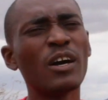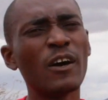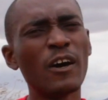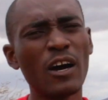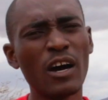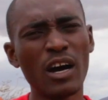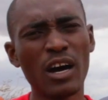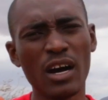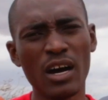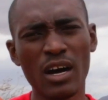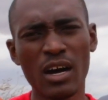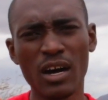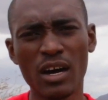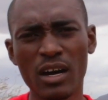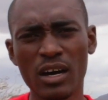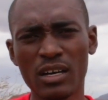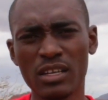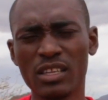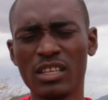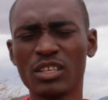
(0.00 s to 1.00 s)

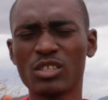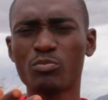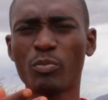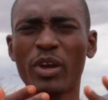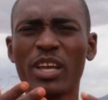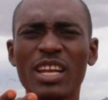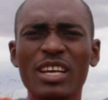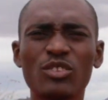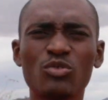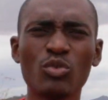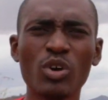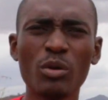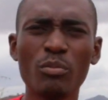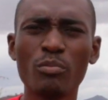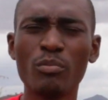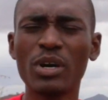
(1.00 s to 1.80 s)
the spider's web,